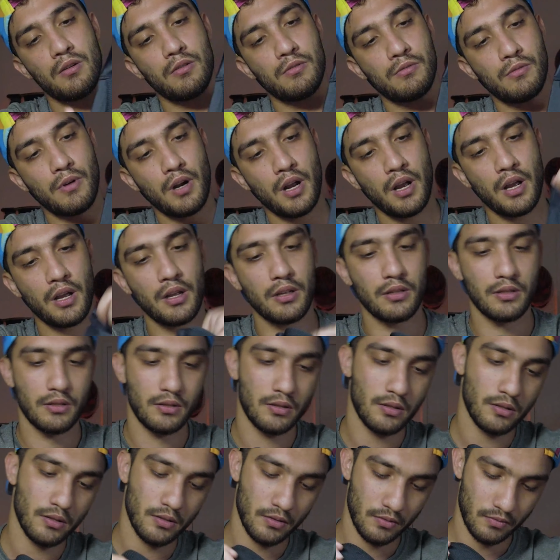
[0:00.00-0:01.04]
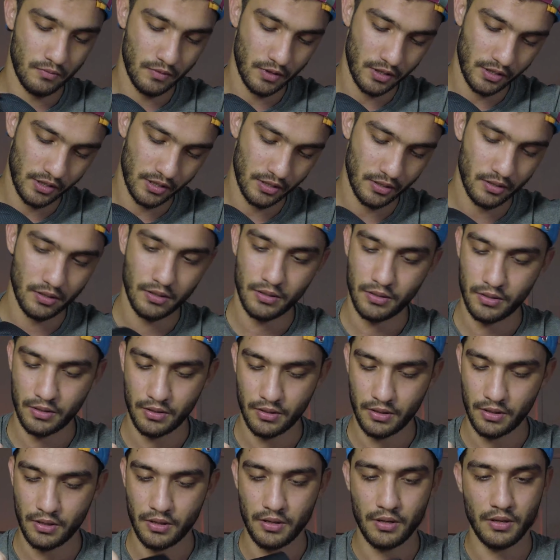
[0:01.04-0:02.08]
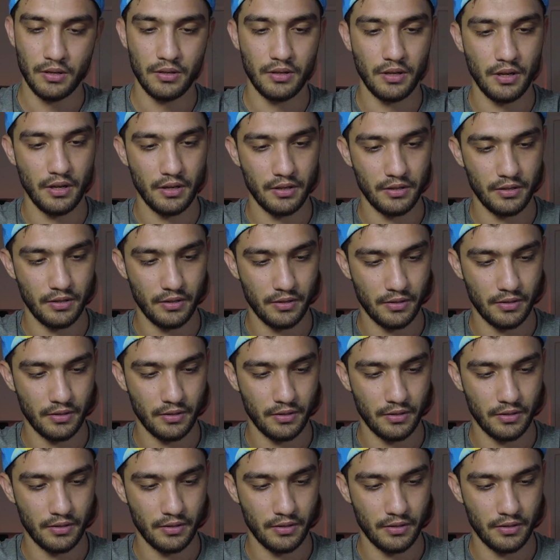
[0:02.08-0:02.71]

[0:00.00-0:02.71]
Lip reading: Alright, where is it? Yeah.